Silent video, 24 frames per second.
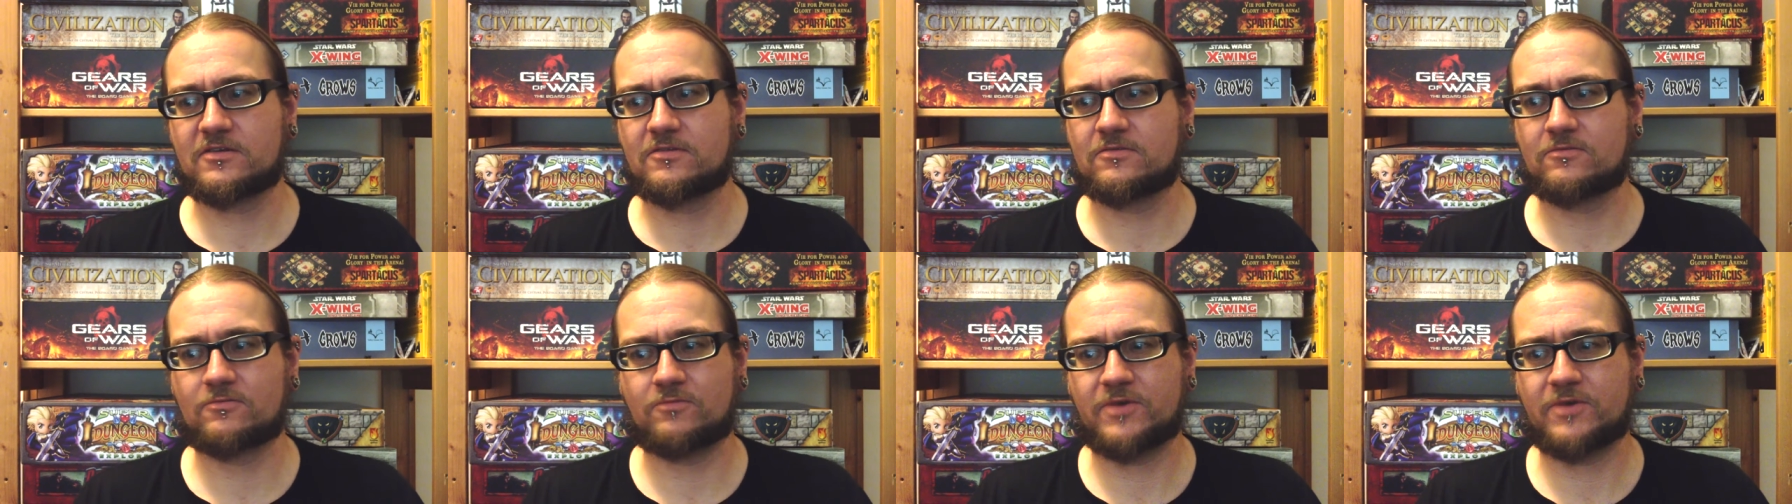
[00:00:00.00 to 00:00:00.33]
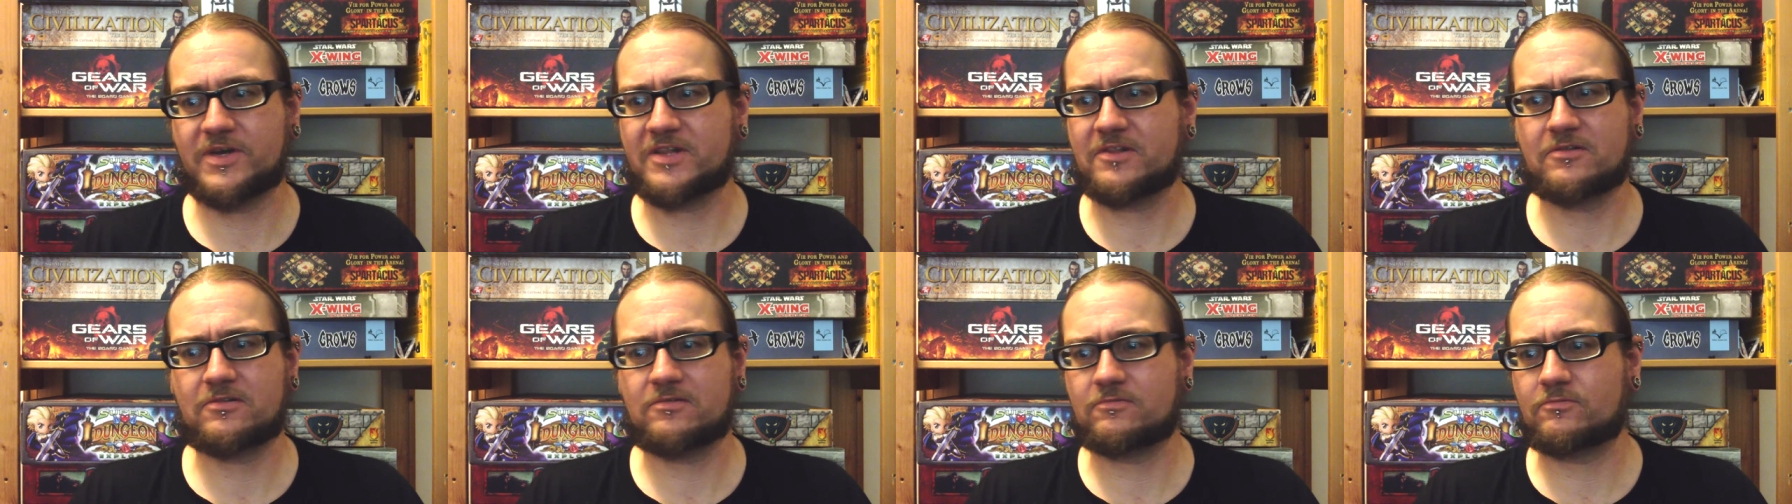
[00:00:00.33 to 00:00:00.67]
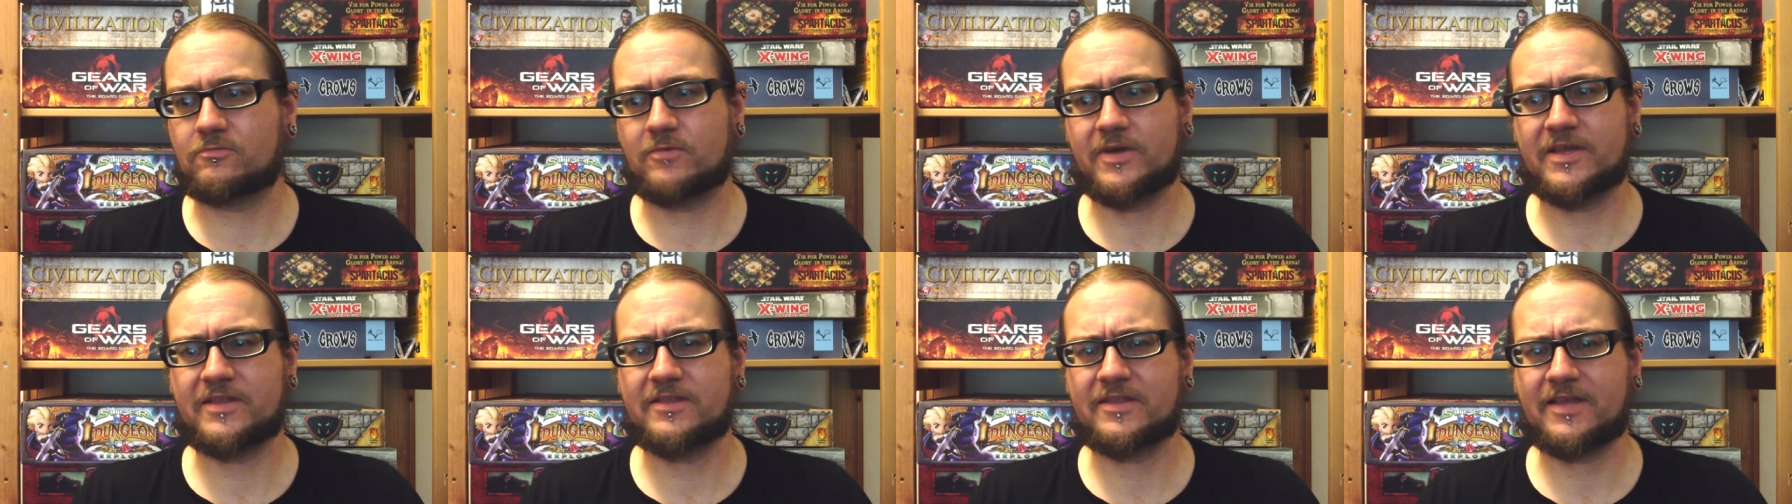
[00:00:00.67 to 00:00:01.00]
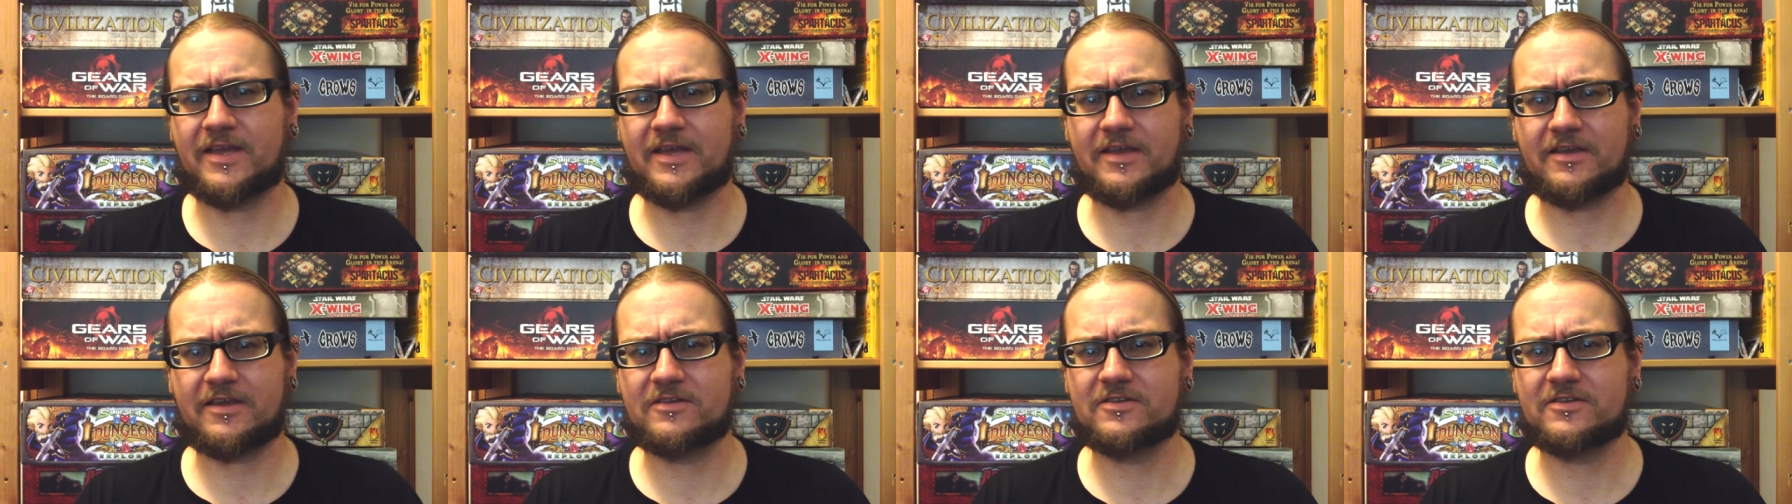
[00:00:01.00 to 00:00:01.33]
will win
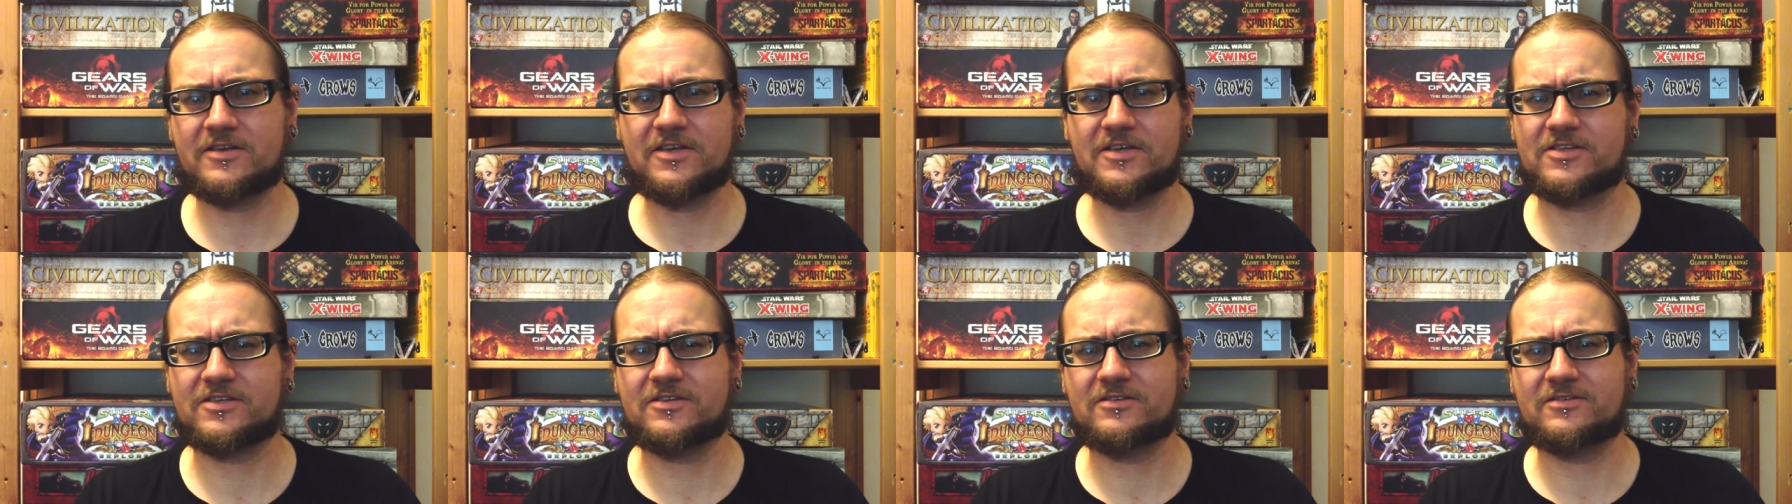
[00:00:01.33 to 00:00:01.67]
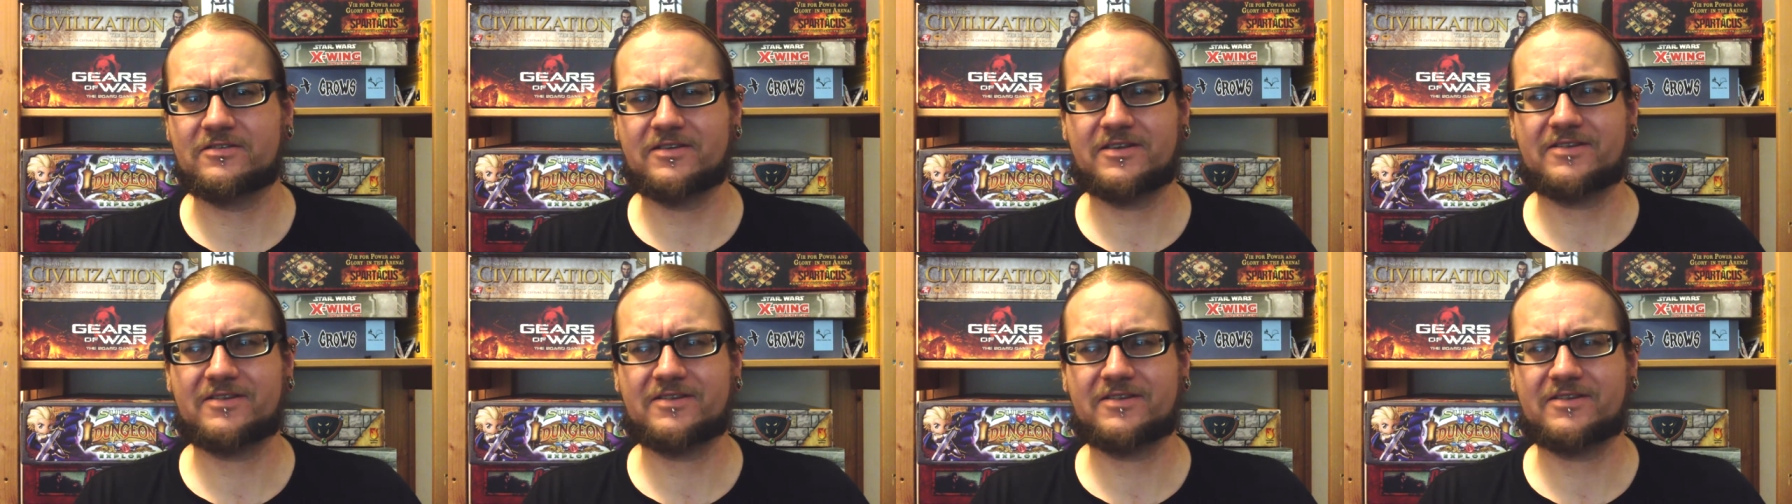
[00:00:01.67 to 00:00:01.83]
that condition.